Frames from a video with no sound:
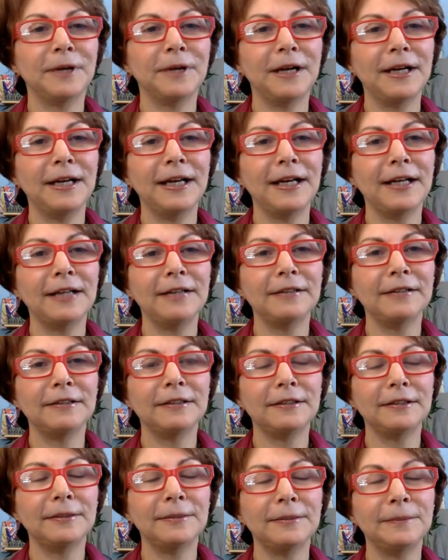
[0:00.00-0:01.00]
I had
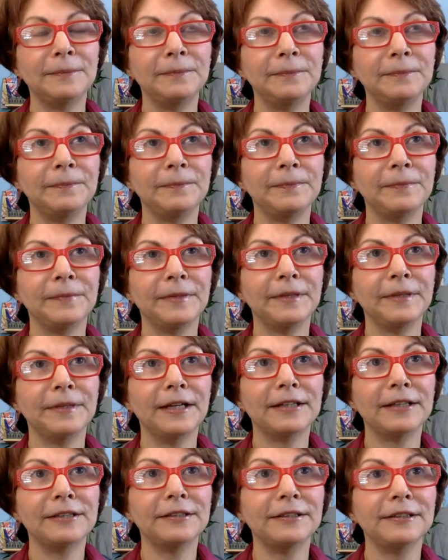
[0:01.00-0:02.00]

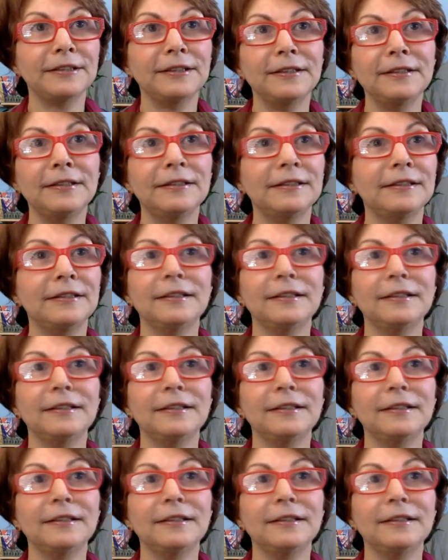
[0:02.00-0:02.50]
actually